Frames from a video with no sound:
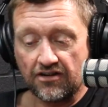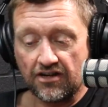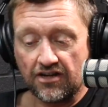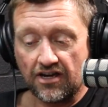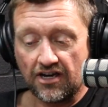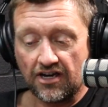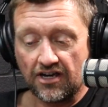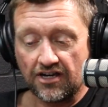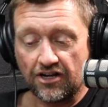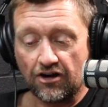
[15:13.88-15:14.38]

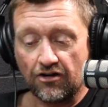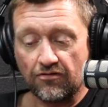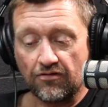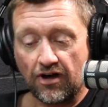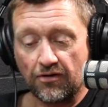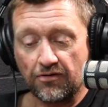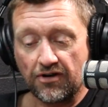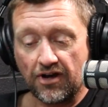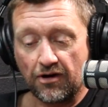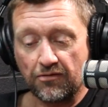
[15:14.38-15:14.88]

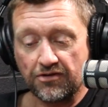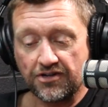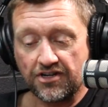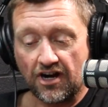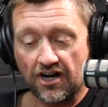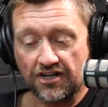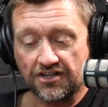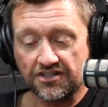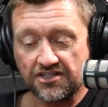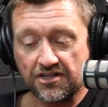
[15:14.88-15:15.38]
I would
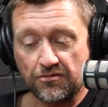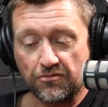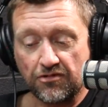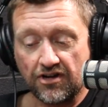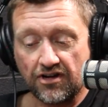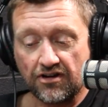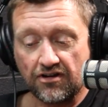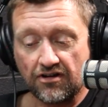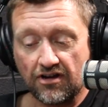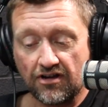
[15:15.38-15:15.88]
talk to
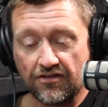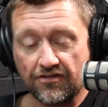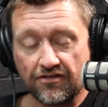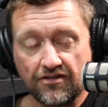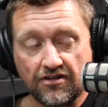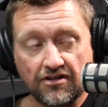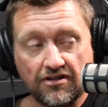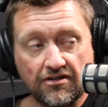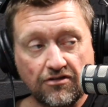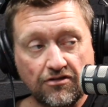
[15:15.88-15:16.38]
someone.
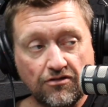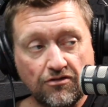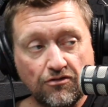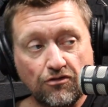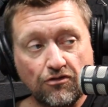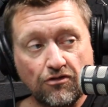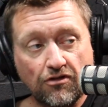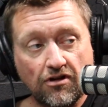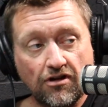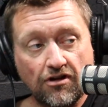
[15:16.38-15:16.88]

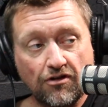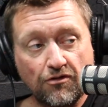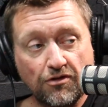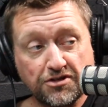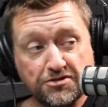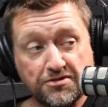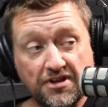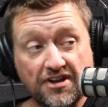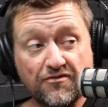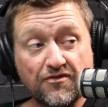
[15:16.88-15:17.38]
Real
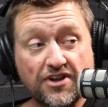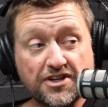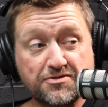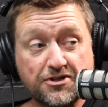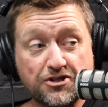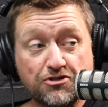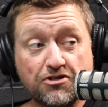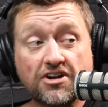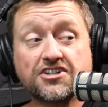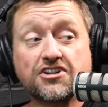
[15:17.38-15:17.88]
estate
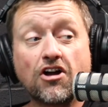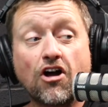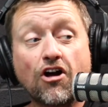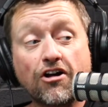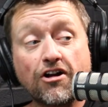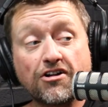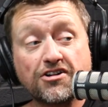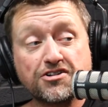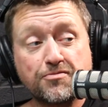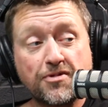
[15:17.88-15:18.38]
investment trusts
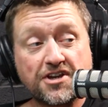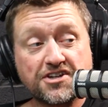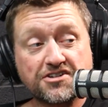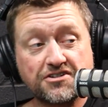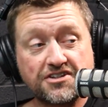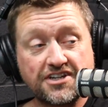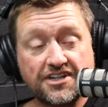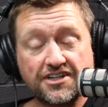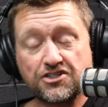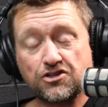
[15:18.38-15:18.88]
aren't our
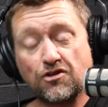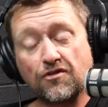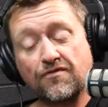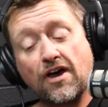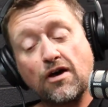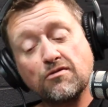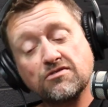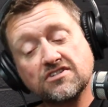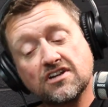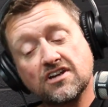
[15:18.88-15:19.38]
specialty. So if
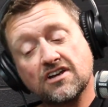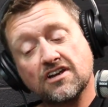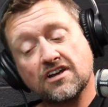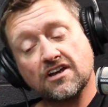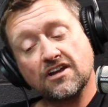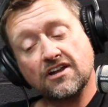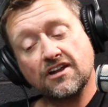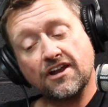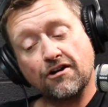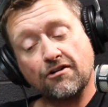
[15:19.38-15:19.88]
that was
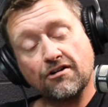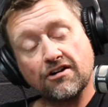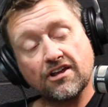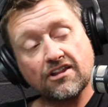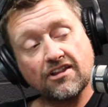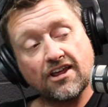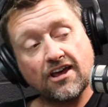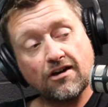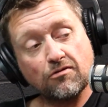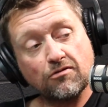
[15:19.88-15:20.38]
an area
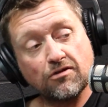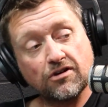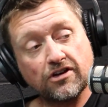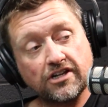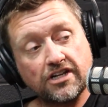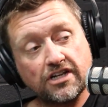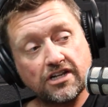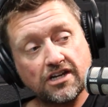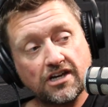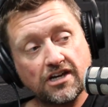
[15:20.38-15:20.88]
that
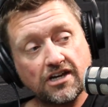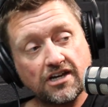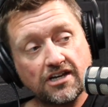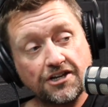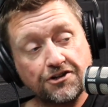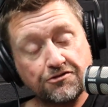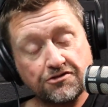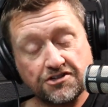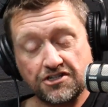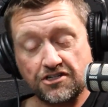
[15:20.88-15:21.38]
would
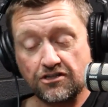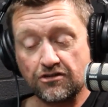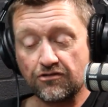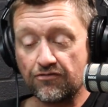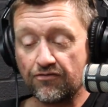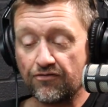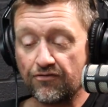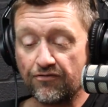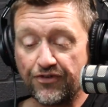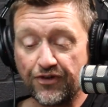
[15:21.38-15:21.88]
interest
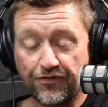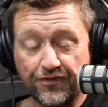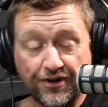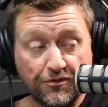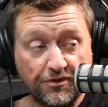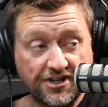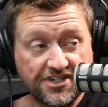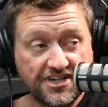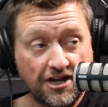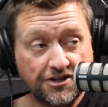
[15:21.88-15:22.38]
you, feel free to
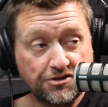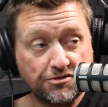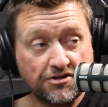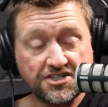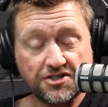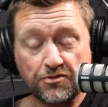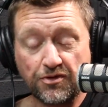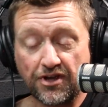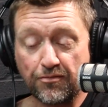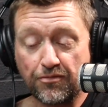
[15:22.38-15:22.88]
reach out to
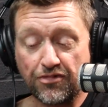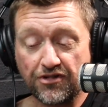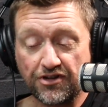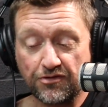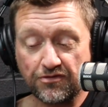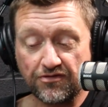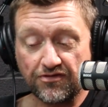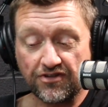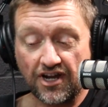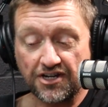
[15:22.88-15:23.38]
us and we can put
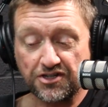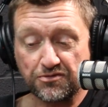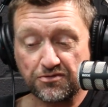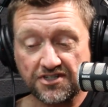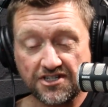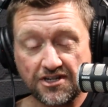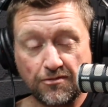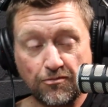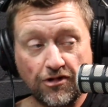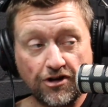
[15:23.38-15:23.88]
you in touch with
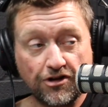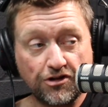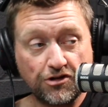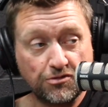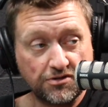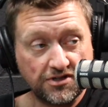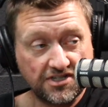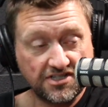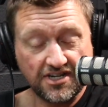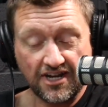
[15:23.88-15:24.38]
someone
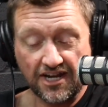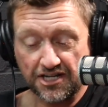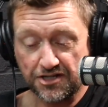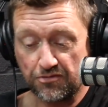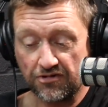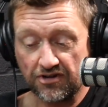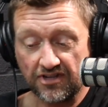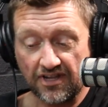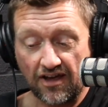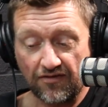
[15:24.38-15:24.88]
who is an
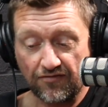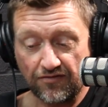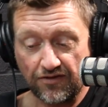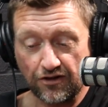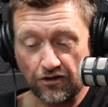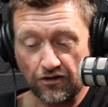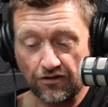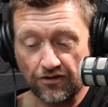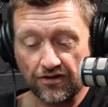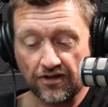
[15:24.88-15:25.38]
expert in that
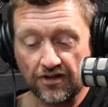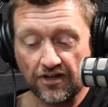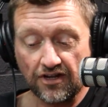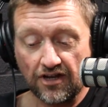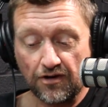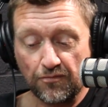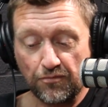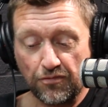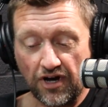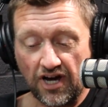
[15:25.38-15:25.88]
field.
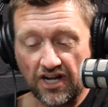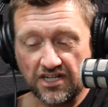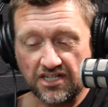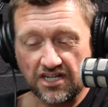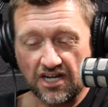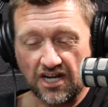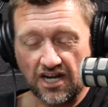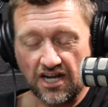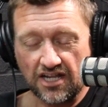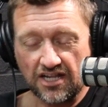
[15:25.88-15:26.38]
But
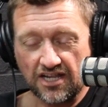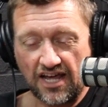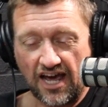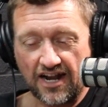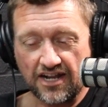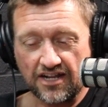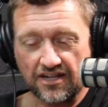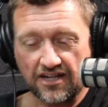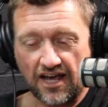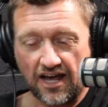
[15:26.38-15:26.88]

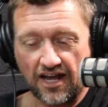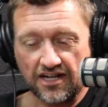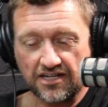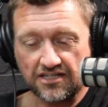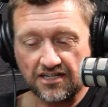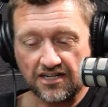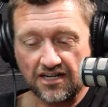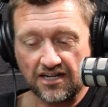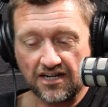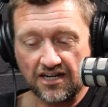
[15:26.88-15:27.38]

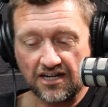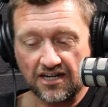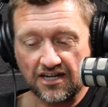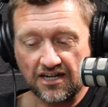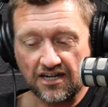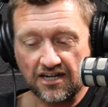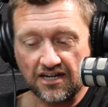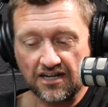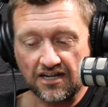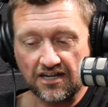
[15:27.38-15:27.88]

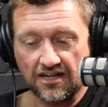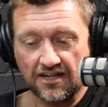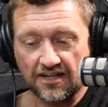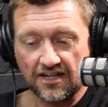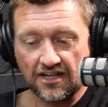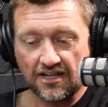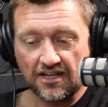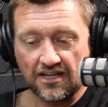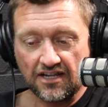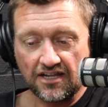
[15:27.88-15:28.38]
that
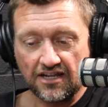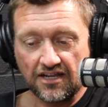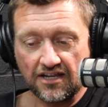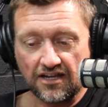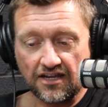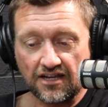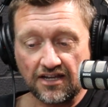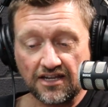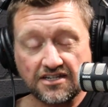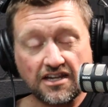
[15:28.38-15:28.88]

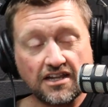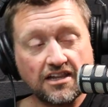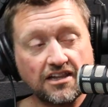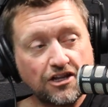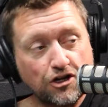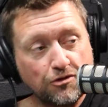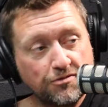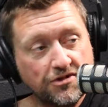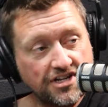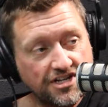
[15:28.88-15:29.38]
is a
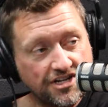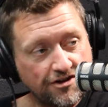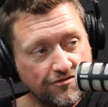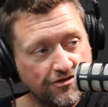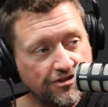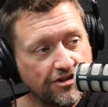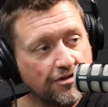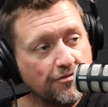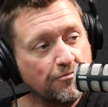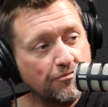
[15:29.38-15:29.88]
little bit
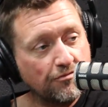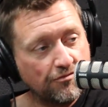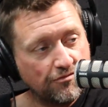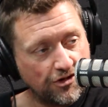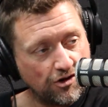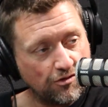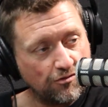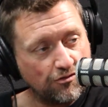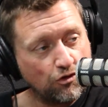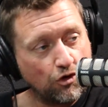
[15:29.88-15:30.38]
different than
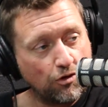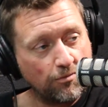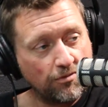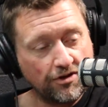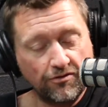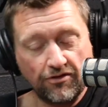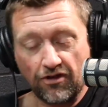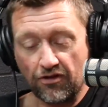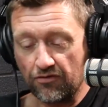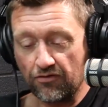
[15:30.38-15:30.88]

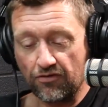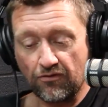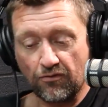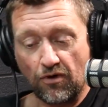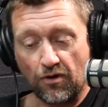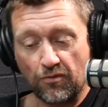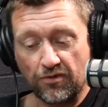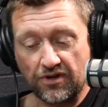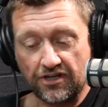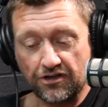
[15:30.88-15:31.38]
normally
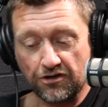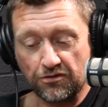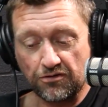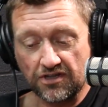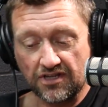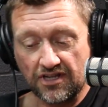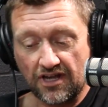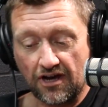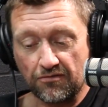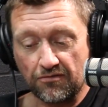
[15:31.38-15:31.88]
what we deal with that